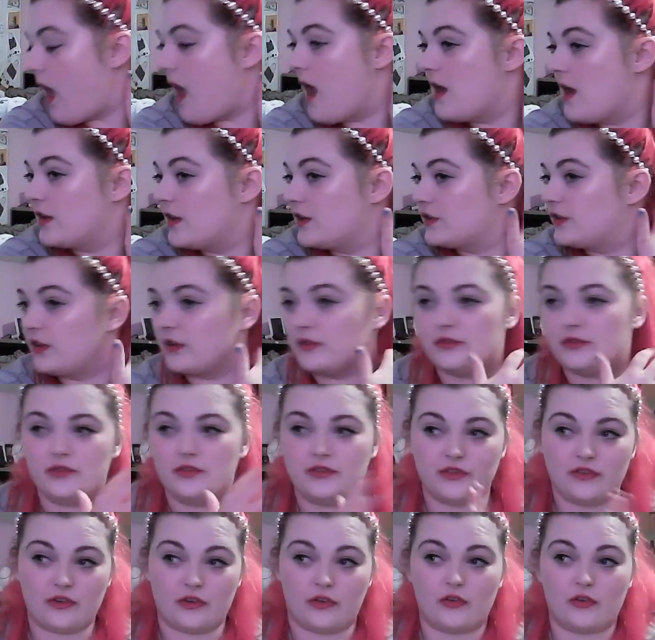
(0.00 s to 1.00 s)
So as soon as
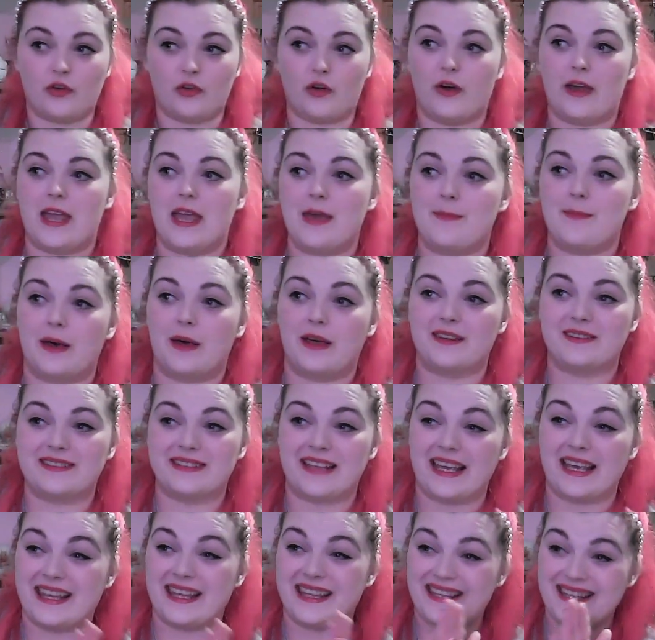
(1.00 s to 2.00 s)
I saw him, I was like,
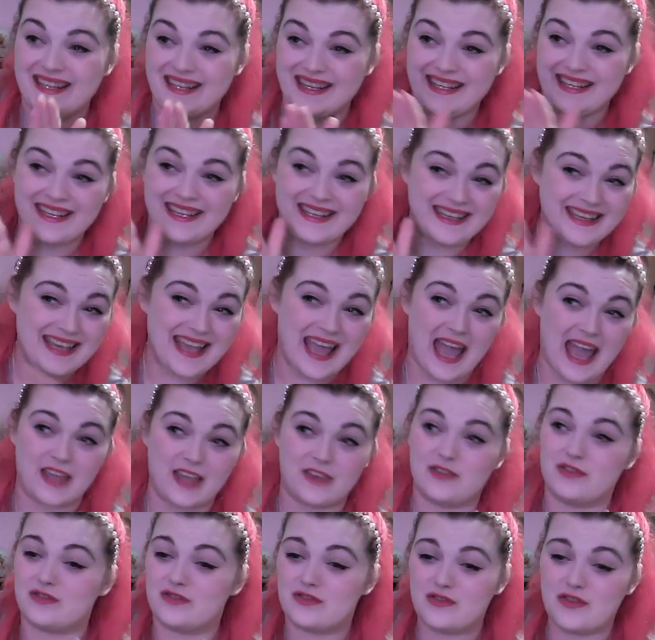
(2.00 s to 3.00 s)
yeah,
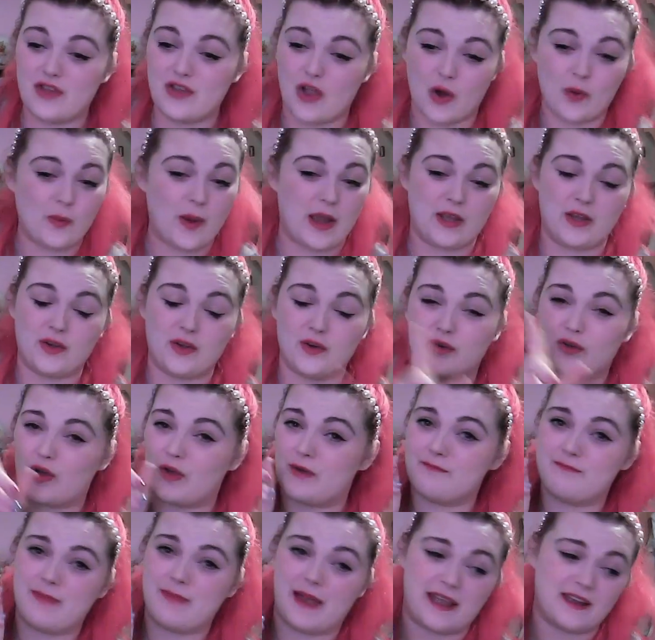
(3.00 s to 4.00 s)
just no way you're going
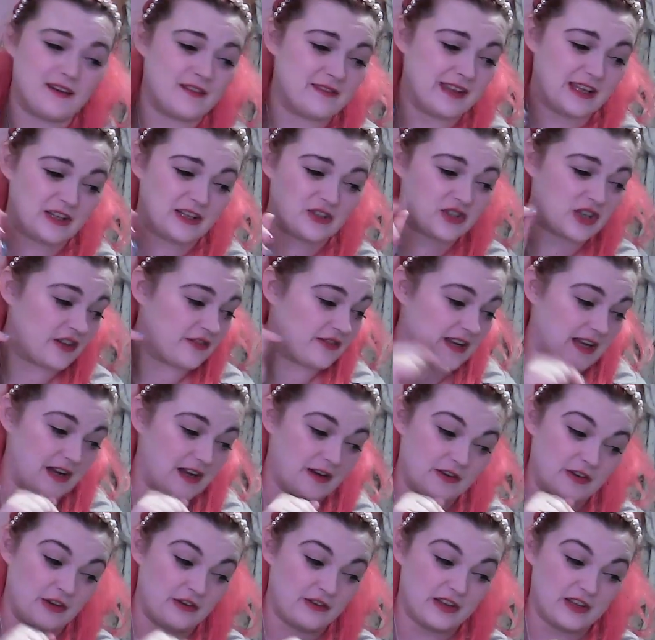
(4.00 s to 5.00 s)
back on that shelf now. I
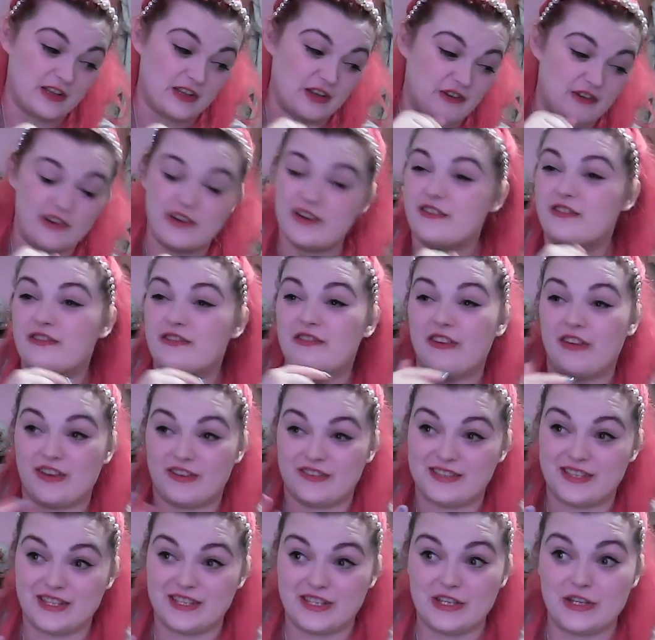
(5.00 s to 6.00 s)
know that you're only
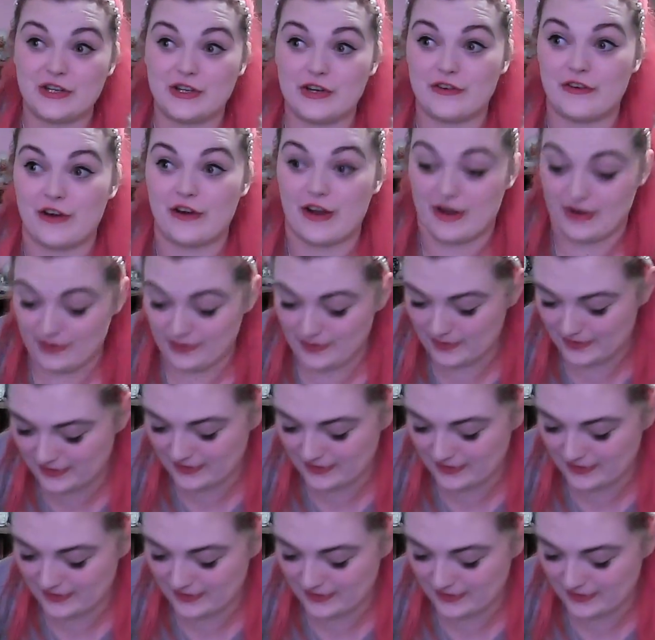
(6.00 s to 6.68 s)
30 euros.